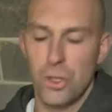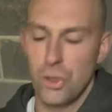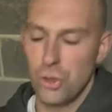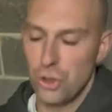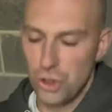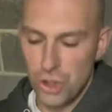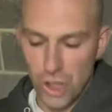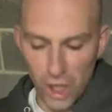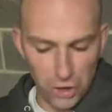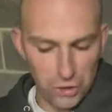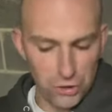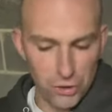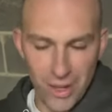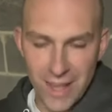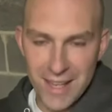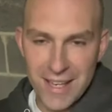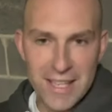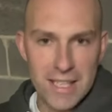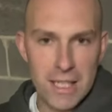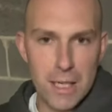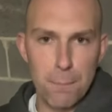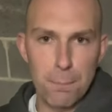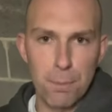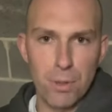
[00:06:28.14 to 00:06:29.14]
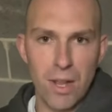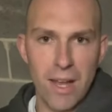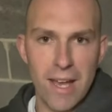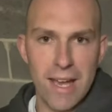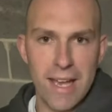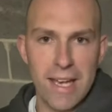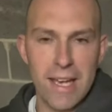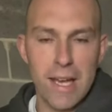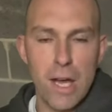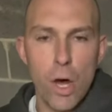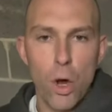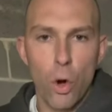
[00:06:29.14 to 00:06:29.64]
Just like in a
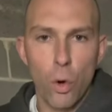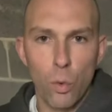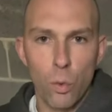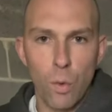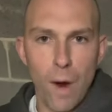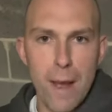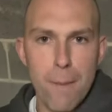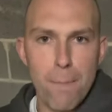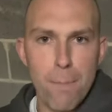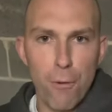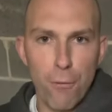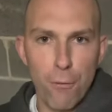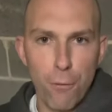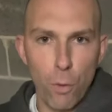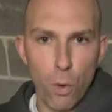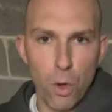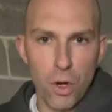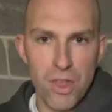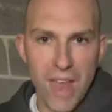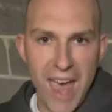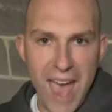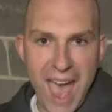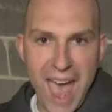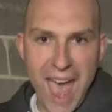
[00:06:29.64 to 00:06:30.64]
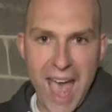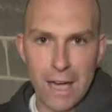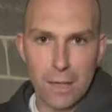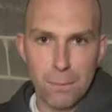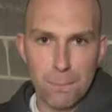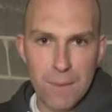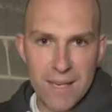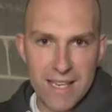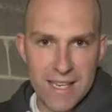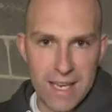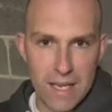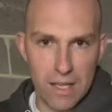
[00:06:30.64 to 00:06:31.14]
play, right before the act
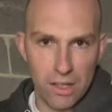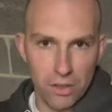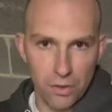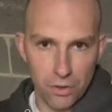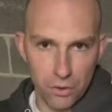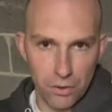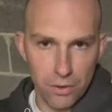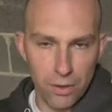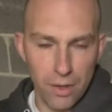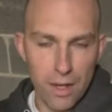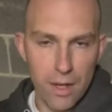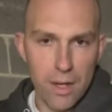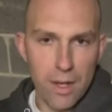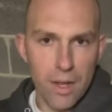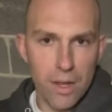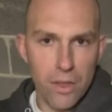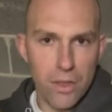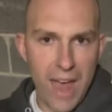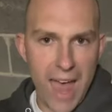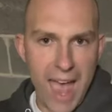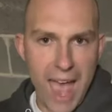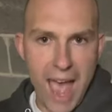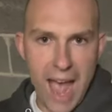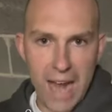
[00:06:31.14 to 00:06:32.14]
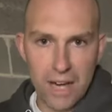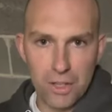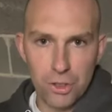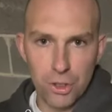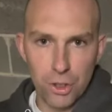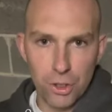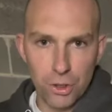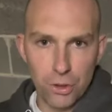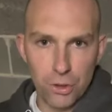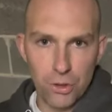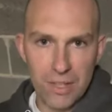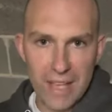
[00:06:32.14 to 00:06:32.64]
begins, the
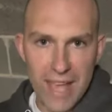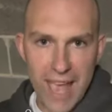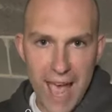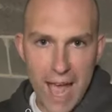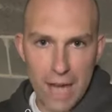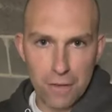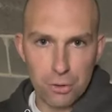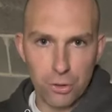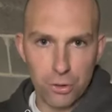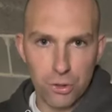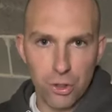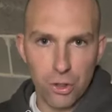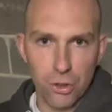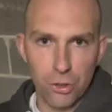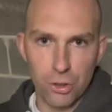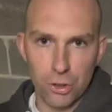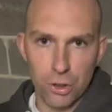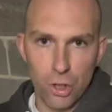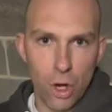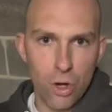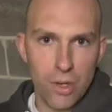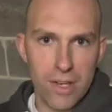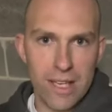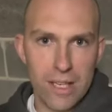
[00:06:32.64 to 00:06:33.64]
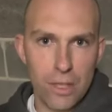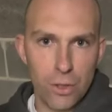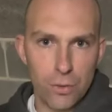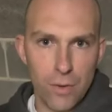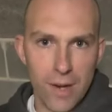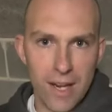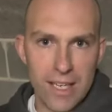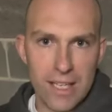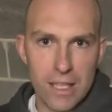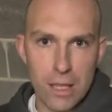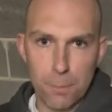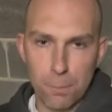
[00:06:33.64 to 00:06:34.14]
actors, the actresses, they're all getting
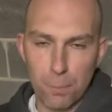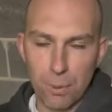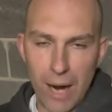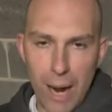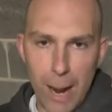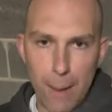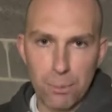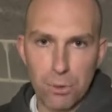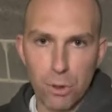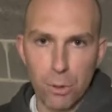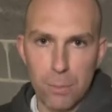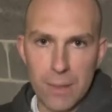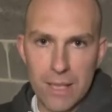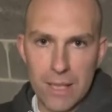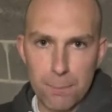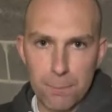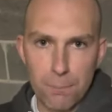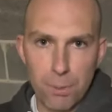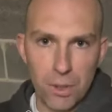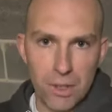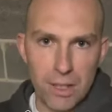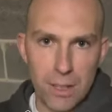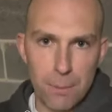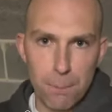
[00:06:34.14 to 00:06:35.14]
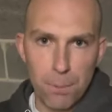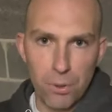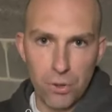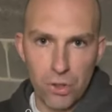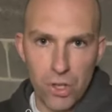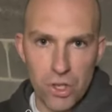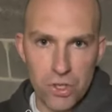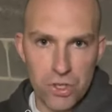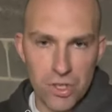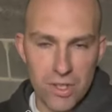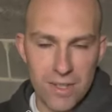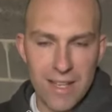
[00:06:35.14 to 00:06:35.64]
ready, the props are being put in
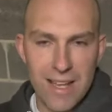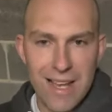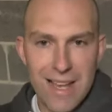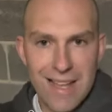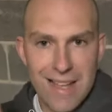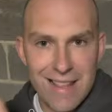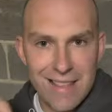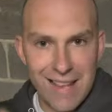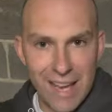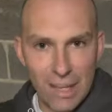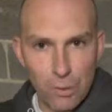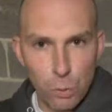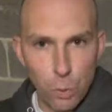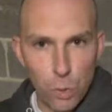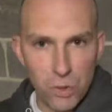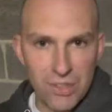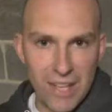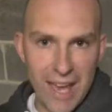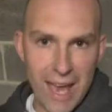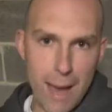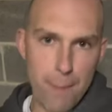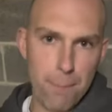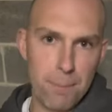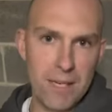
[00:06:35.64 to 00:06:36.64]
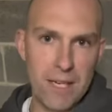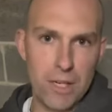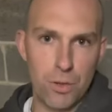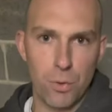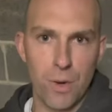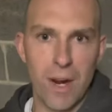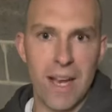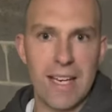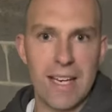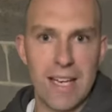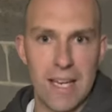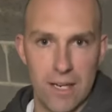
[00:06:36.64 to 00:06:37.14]
position. That's what's happening
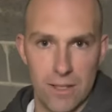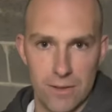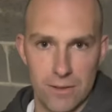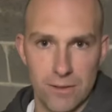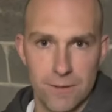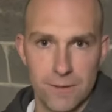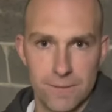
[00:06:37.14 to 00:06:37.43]
right now.